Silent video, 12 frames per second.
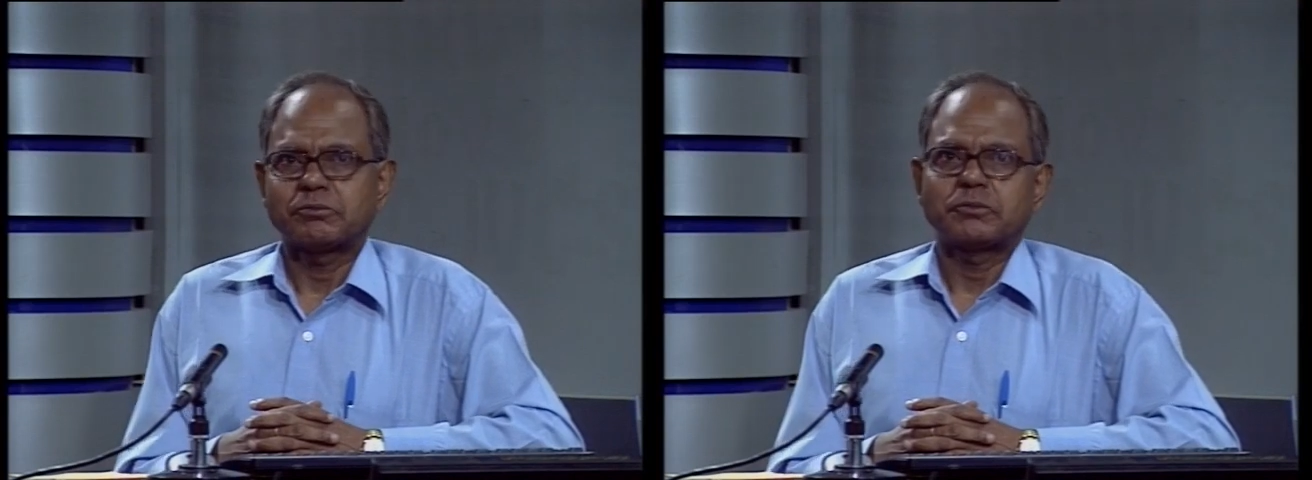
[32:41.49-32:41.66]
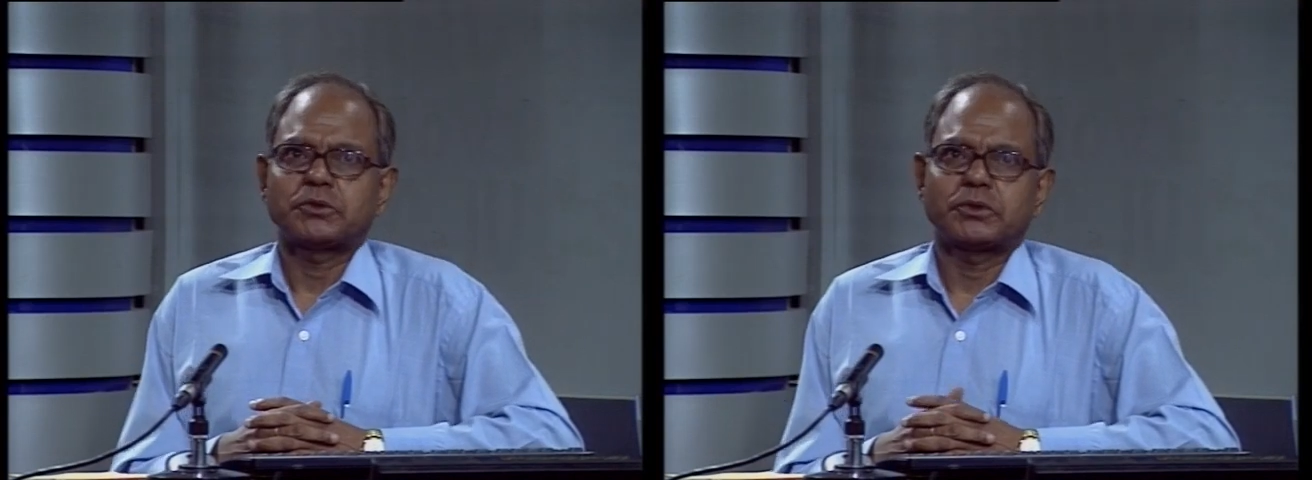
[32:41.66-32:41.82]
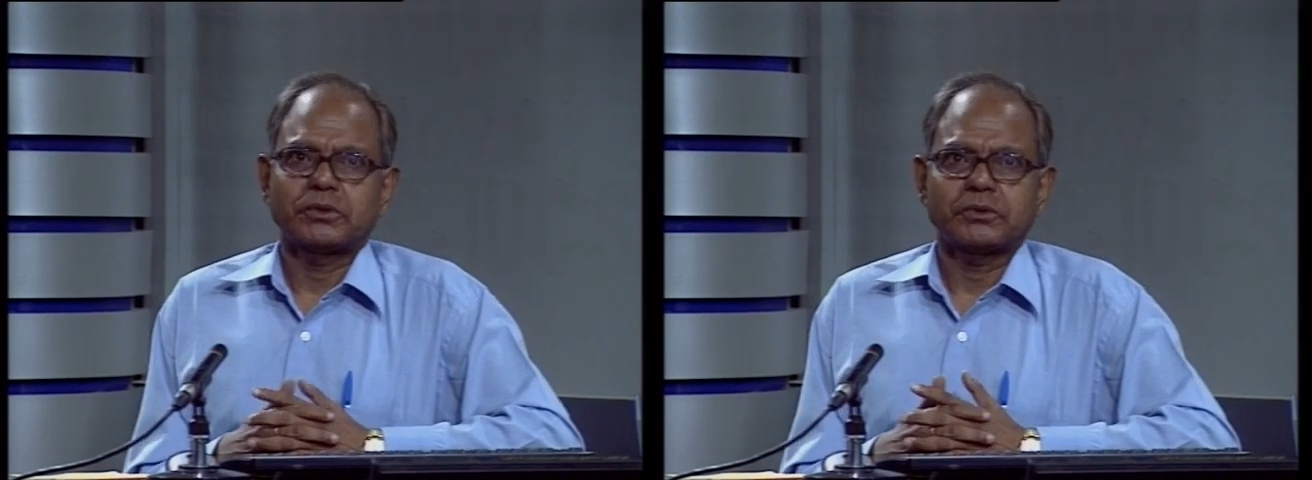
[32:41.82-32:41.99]

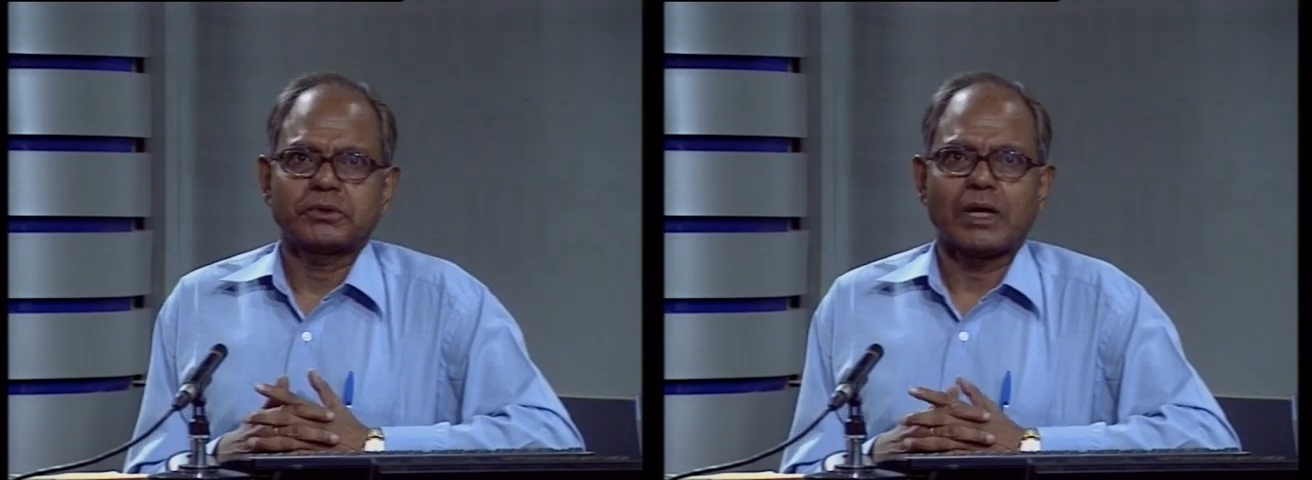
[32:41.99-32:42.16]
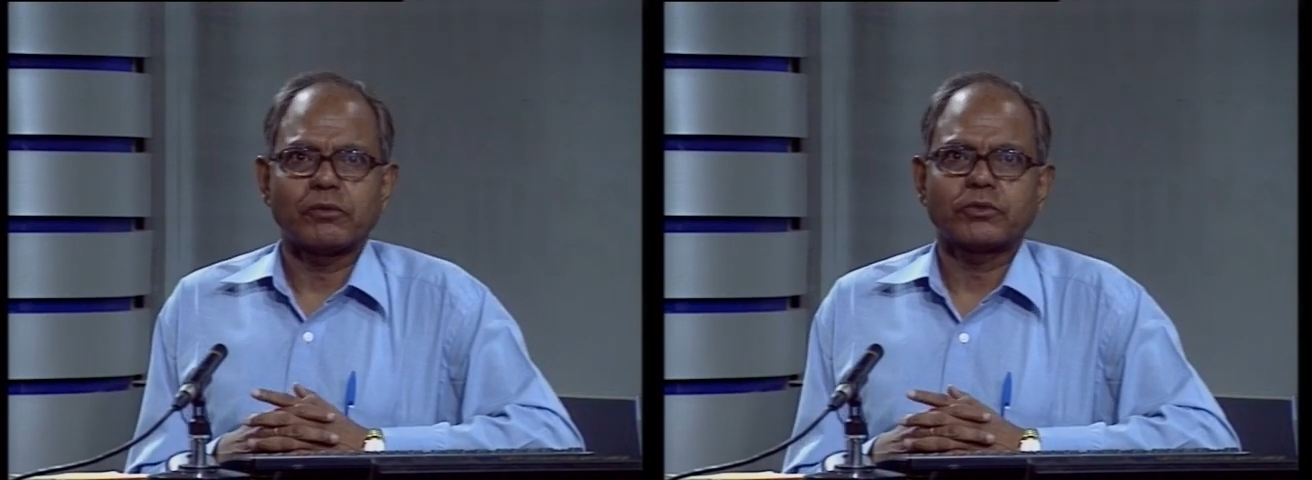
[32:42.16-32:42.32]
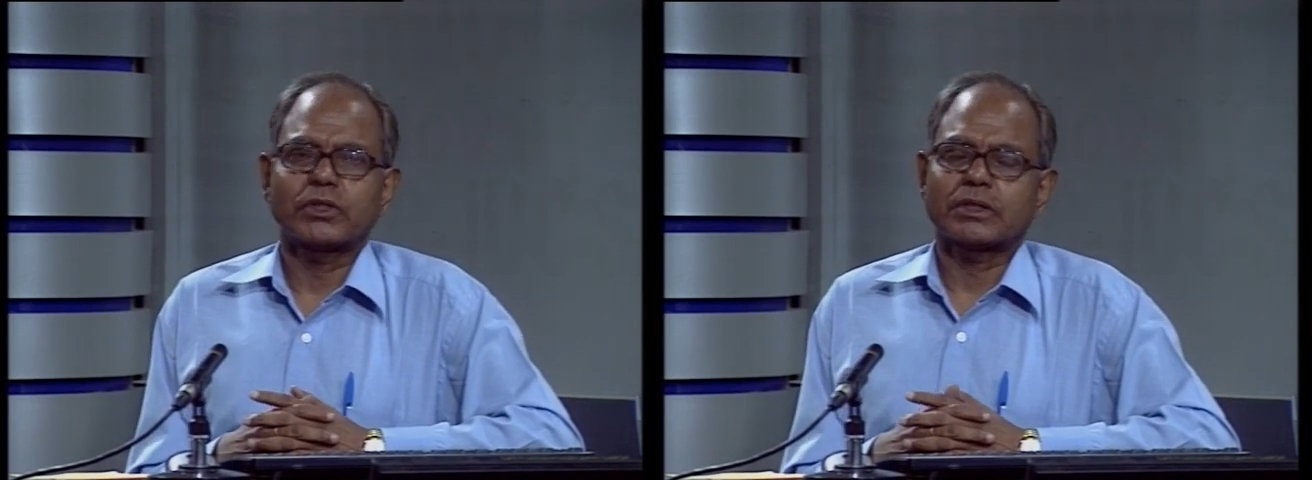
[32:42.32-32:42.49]
So
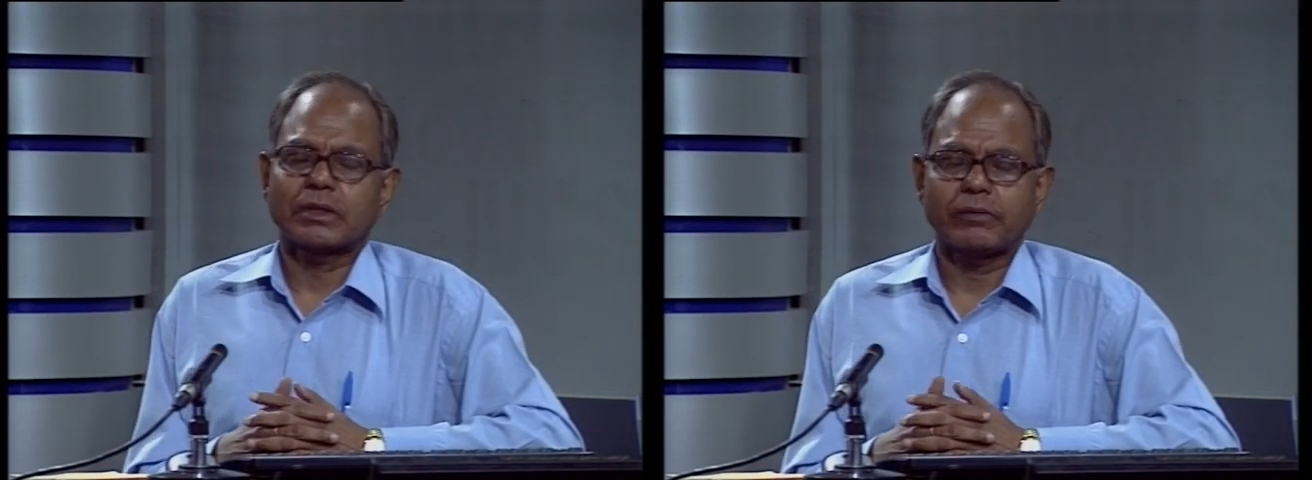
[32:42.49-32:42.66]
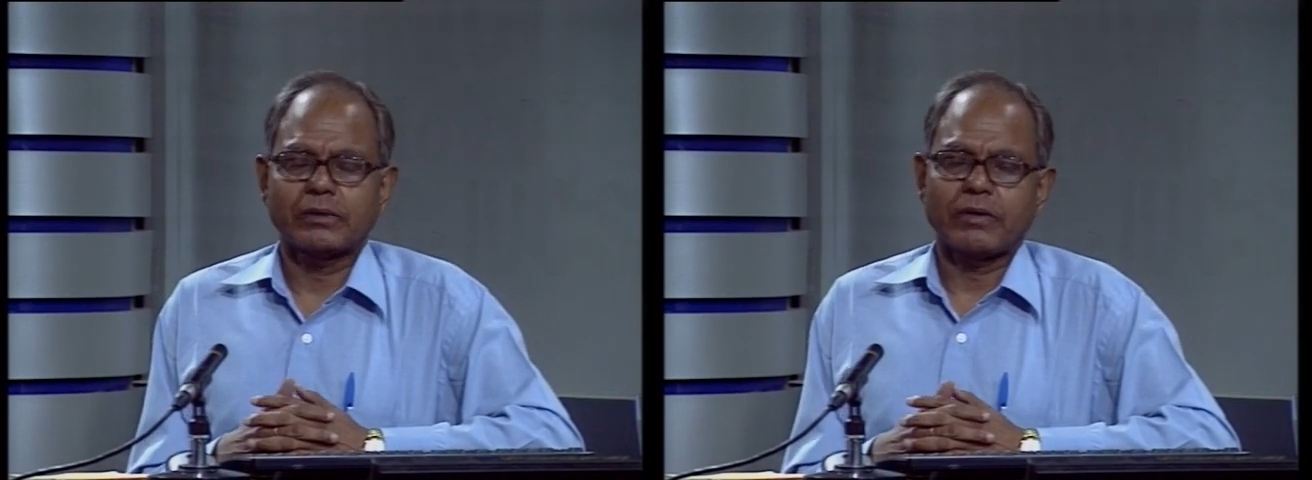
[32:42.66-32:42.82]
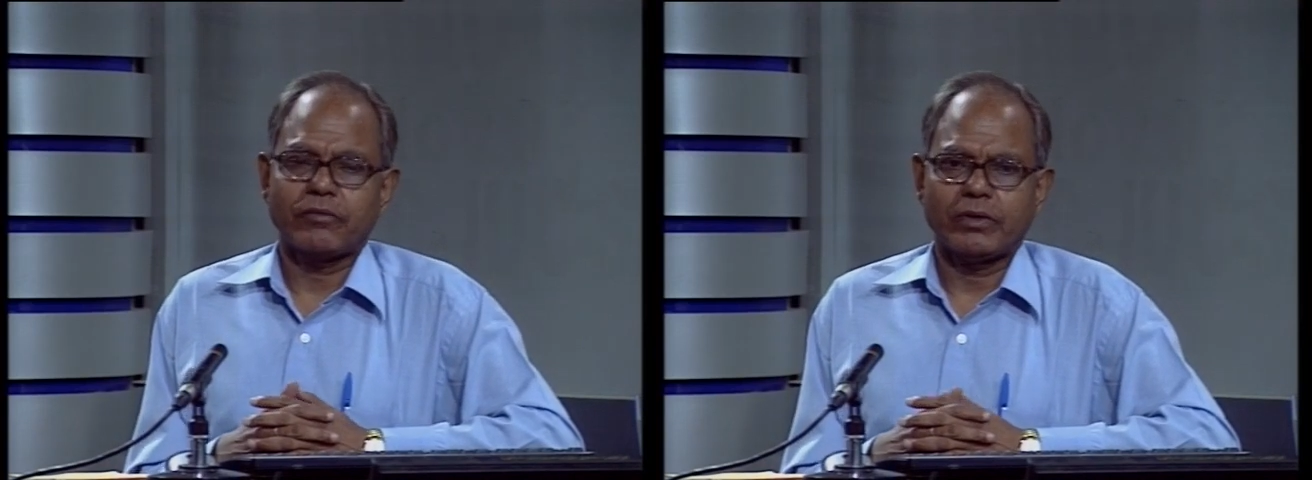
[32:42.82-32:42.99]
some
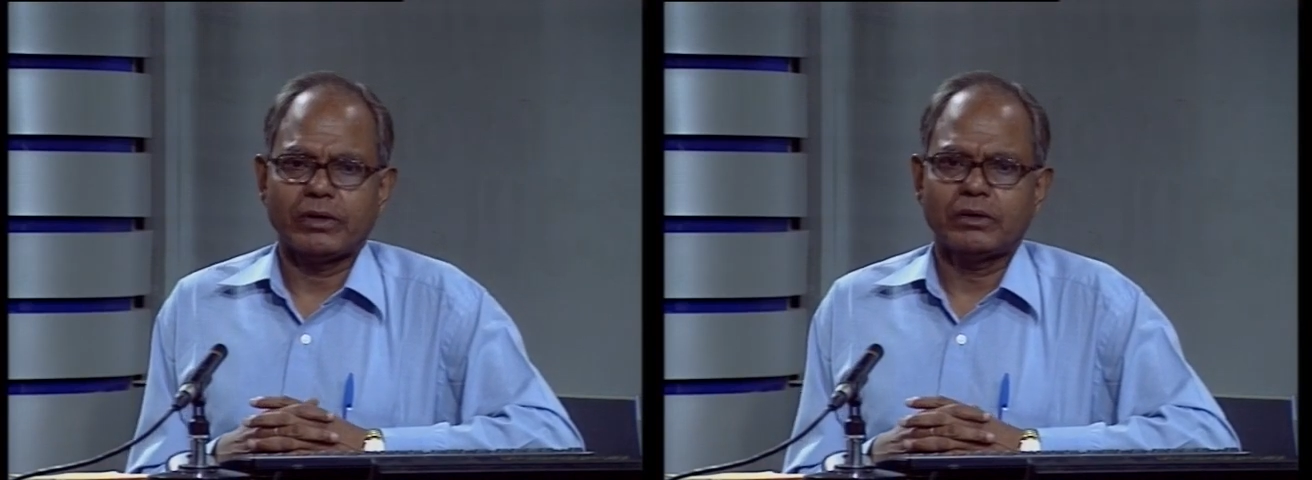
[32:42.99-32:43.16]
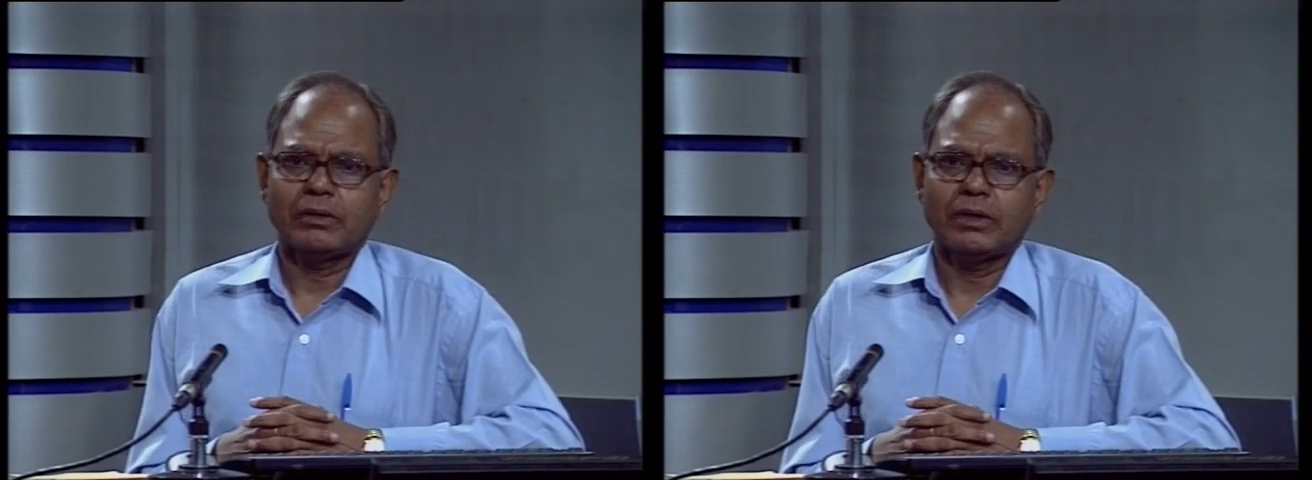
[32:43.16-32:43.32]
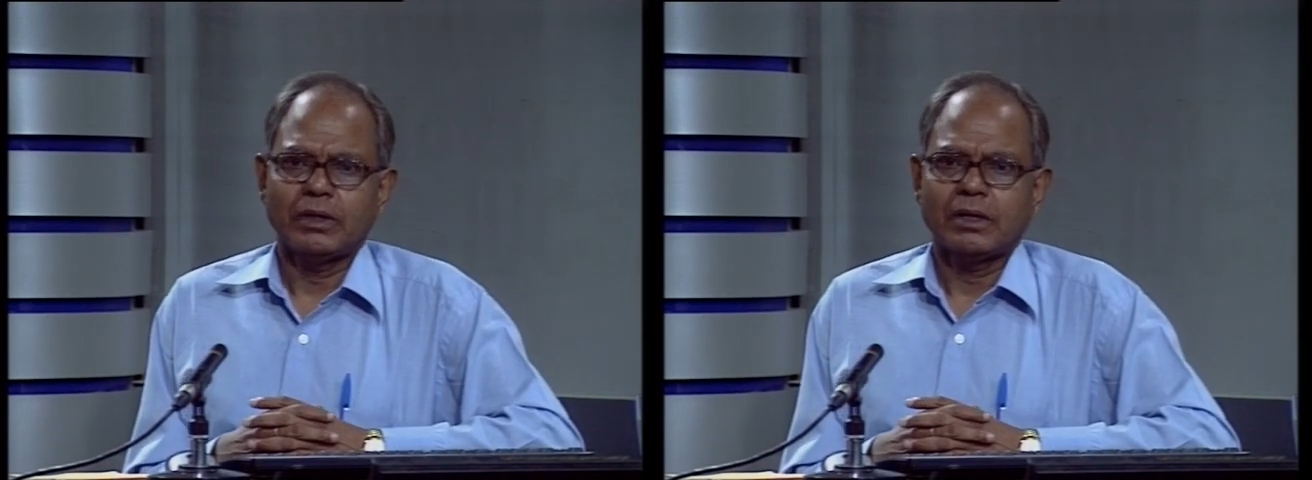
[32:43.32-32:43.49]
shortcoming I found,